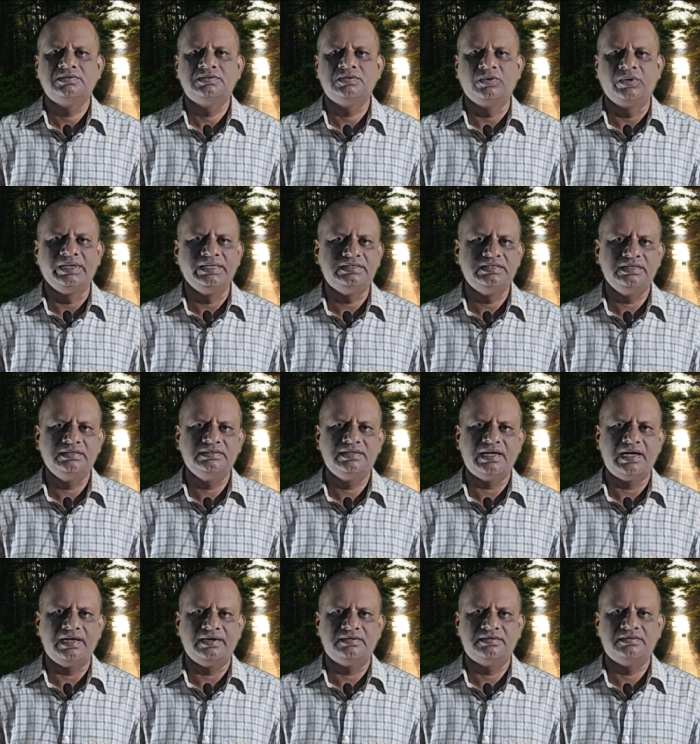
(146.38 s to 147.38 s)
So reaching
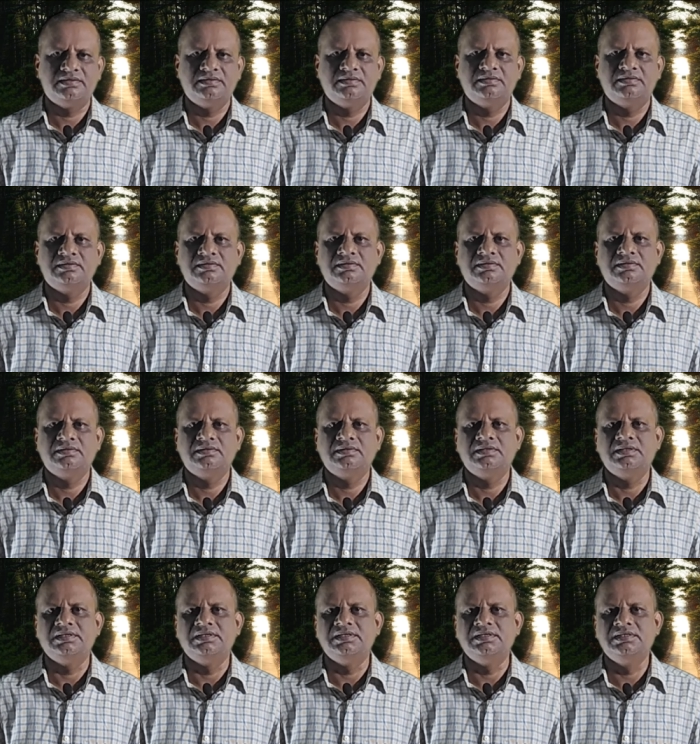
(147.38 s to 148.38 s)
that
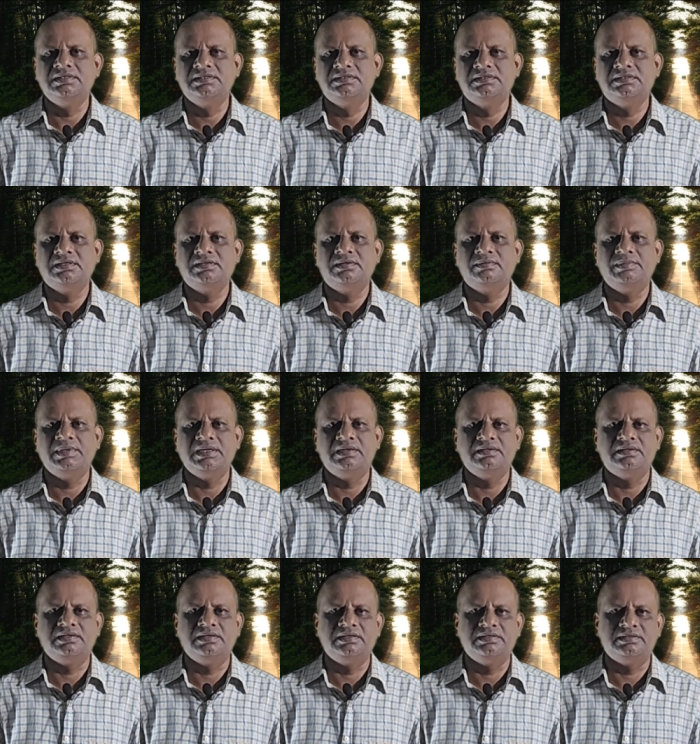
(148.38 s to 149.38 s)
is the
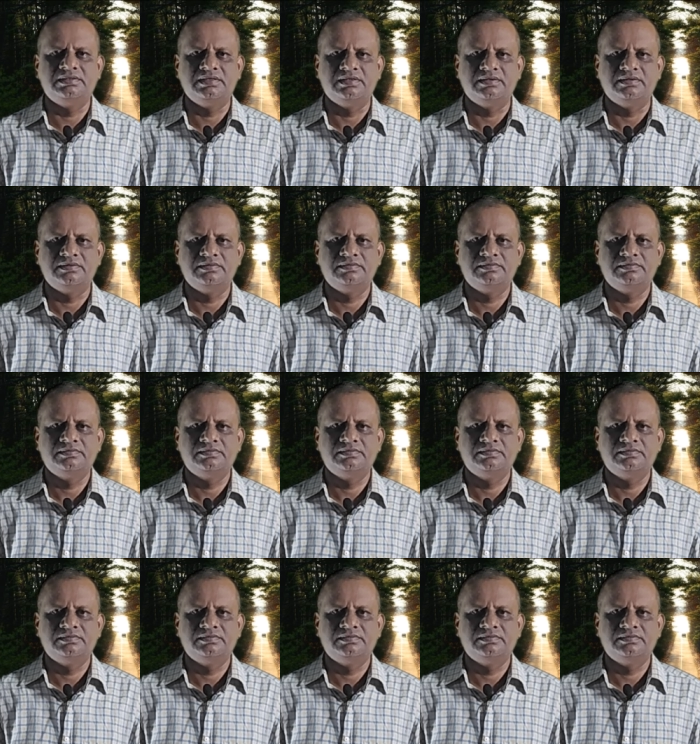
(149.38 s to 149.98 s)
meditation.